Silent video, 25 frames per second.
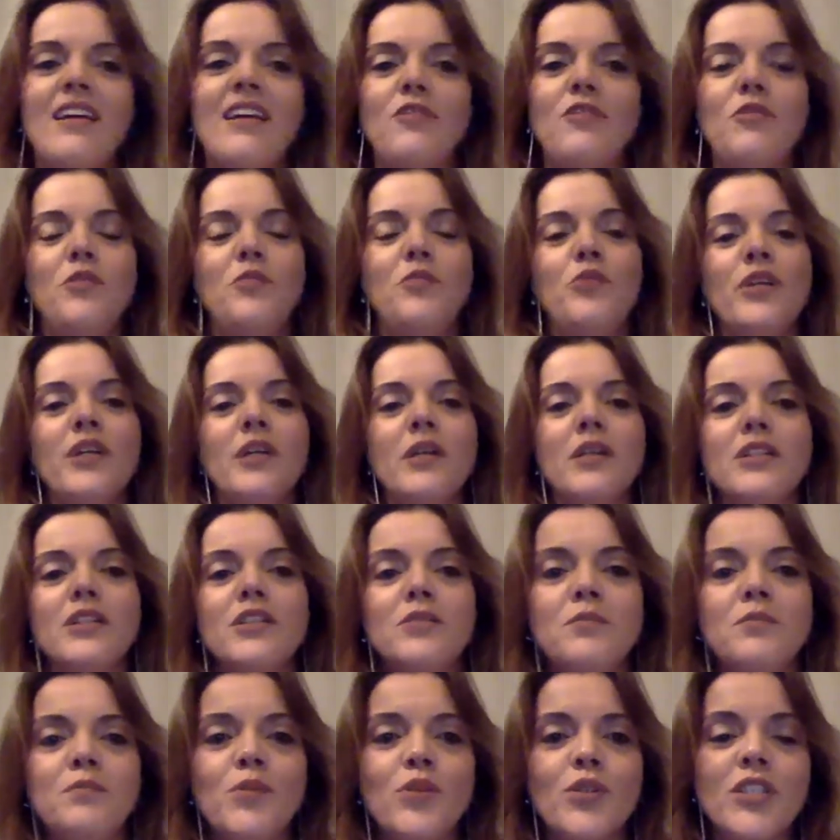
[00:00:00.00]
you bring a
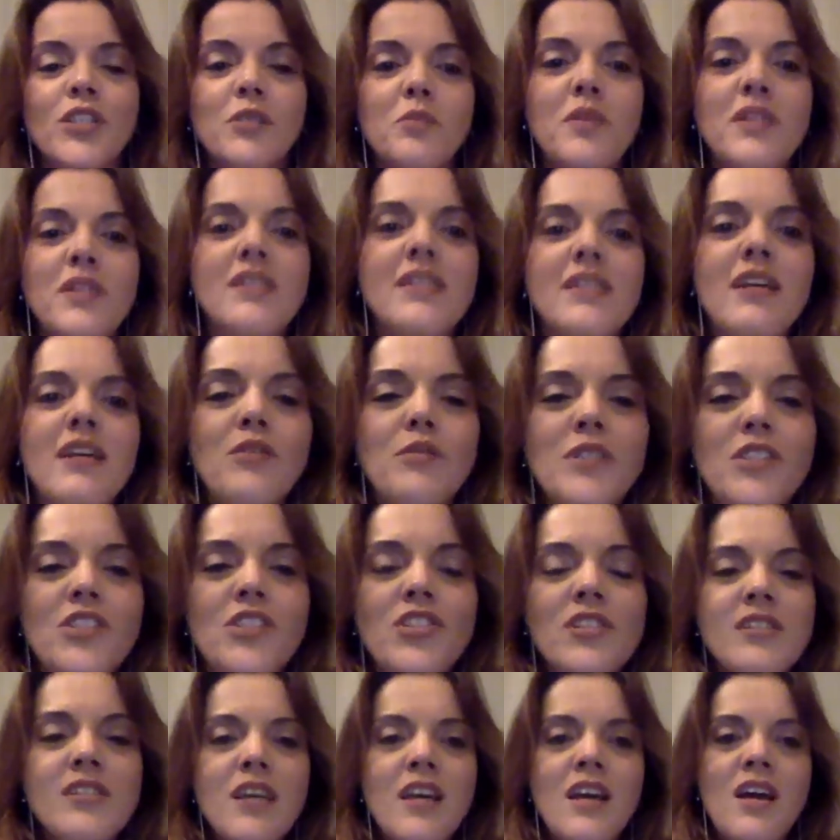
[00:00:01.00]
good point, Marcelo, which
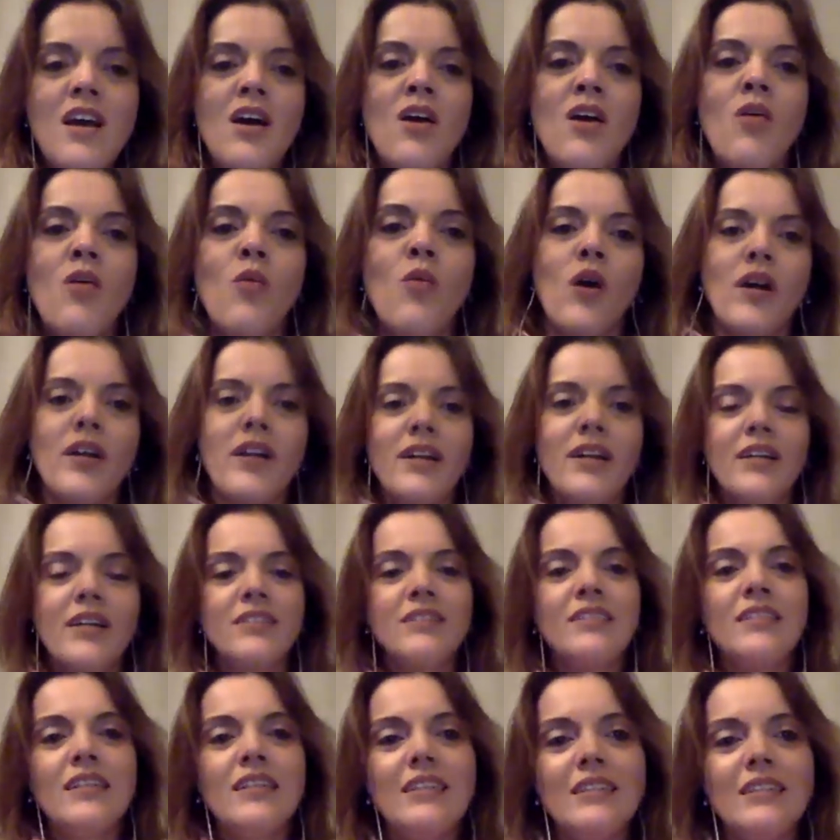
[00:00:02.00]
is what are
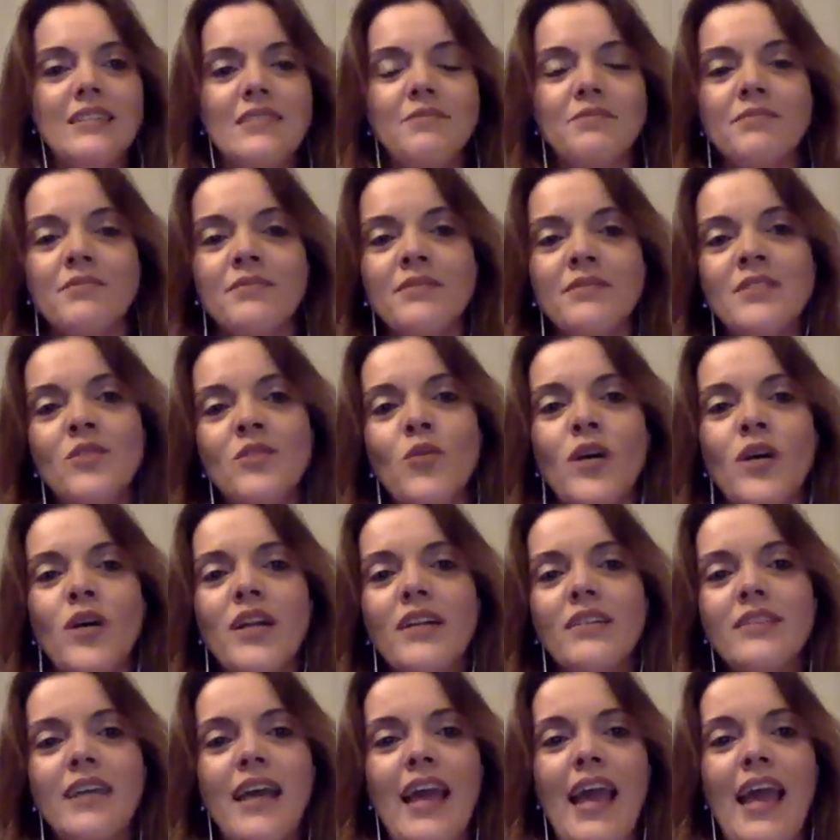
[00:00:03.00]

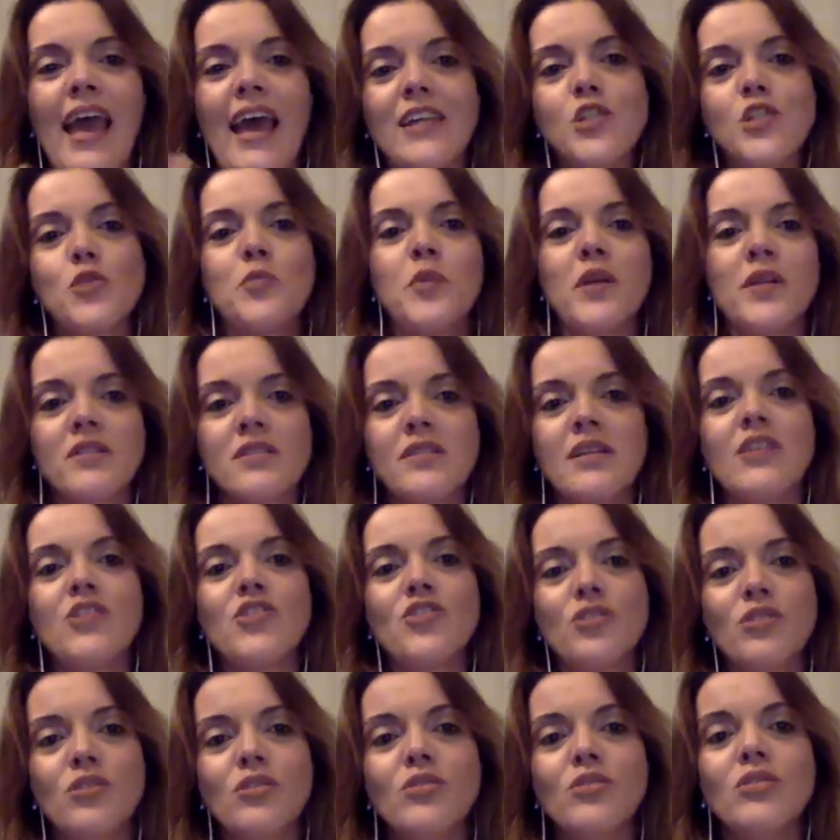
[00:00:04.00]
the aspects
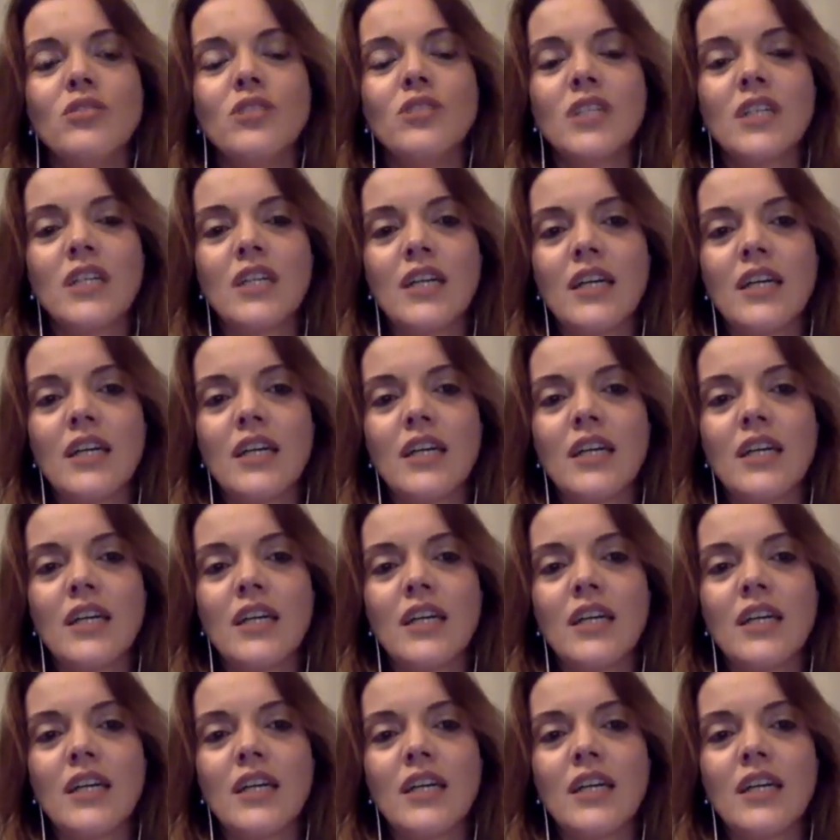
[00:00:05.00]
that you look